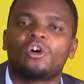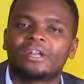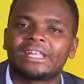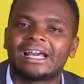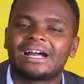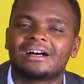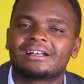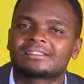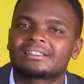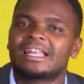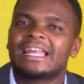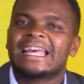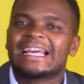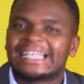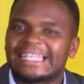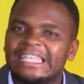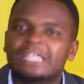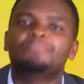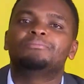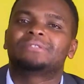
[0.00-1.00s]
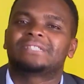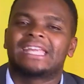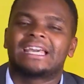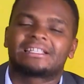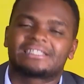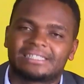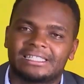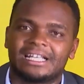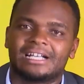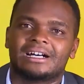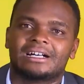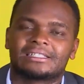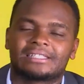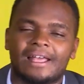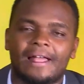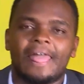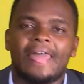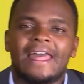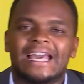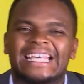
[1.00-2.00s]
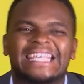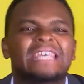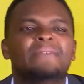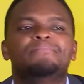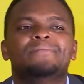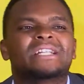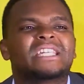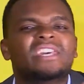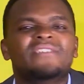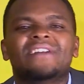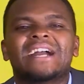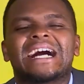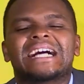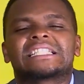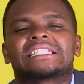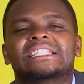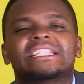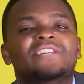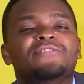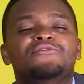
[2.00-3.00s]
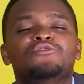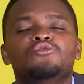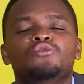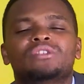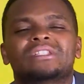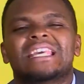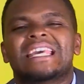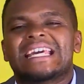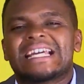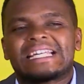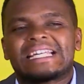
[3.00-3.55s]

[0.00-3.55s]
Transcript: calling us, keep texting us, keep giving us reviews,